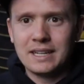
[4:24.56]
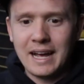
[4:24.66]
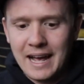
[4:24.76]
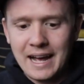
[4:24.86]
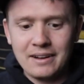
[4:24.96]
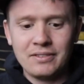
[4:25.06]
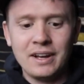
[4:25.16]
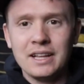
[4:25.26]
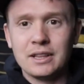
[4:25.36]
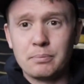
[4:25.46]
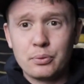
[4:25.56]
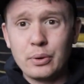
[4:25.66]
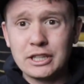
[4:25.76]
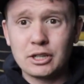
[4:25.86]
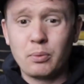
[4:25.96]
to have the
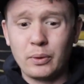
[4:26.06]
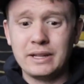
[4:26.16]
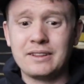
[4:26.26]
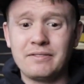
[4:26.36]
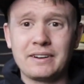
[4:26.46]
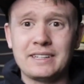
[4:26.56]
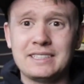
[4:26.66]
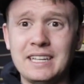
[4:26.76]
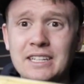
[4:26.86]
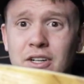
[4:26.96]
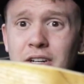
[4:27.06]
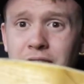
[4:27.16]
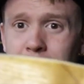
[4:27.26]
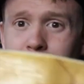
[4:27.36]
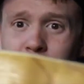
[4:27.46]
pressure point, the very center,
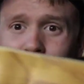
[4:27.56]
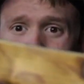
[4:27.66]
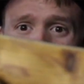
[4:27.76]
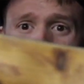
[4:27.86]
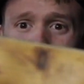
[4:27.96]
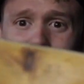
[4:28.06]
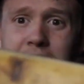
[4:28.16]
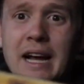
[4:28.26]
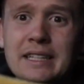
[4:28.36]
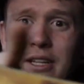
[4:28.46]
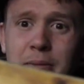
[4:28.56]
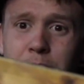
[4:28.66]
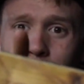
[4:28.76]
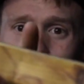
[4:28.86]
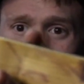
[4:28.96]
if I measure from both sides of the
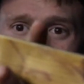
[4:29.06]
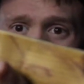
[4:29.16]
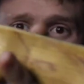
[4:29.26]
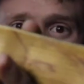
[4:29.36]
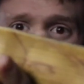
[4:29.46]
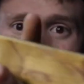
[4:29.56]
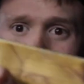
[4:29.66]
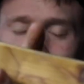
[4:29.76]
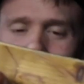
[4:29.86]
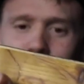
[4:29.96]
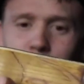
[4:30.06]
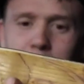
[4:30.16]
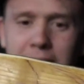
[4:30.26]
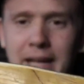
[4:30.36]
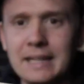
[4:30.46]
bow, the very center is right here where
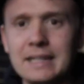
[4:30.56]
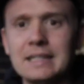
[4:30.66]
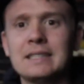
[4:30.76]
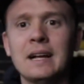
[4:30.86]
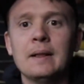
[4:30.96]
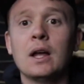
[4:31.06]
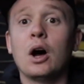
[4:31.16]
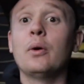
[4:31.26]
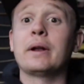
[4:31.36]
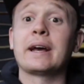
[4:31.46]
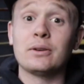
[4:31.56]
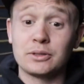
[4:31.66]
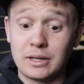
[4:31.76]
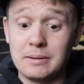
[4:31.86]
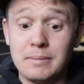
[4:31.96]
my hand is. Oh, and I
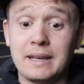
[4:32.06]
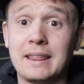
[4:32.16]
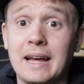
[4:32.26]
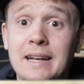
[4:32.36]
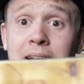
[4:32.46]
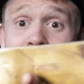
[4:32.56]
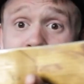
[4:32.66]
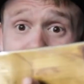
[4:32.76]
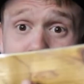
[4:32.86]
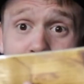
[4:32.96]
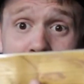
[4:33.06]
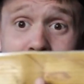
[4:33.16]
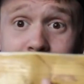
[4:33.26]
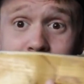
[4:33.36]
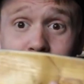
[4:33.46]
also can make that as
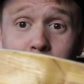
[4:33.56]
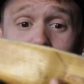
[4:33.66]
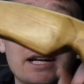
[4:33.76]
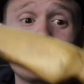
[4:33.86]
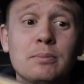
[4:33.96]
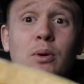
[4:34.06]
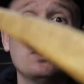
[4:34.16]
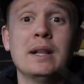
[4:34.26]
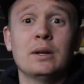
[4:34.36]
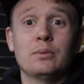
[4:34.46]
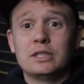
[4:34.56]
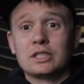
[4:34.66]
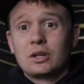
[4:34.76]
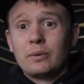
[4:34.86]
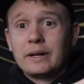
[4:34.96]
balanced as possible, which
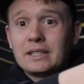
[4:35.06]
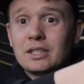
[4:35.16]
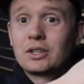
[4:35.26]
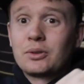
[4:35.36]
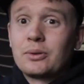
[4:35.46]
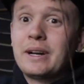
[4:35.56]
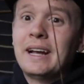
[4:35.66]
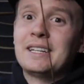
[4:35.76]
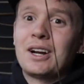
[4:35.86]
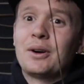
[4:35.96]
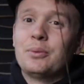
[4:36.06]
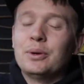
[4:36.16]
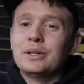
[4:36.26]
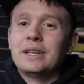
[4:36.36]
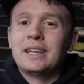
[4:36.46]
is going to create a
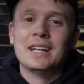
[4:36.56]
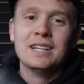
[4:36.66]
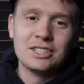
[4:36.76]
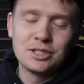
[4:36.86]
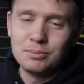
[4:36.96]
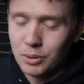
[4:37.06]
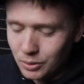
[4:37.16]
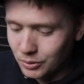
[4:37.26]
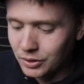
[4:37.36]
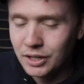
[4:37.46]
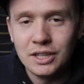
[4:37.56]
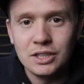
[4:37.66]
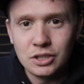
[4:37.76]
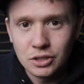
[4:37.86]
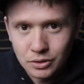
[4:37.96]
really smooth
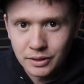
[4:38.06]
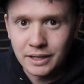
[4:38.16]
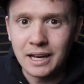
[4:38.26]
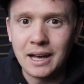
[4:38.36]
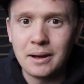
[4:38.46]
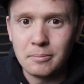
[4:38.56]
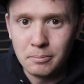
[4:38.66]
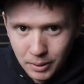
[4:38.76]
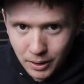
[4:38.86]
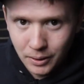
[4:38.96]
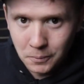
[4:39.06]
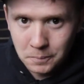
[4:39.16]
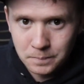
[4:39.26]
shooting bow.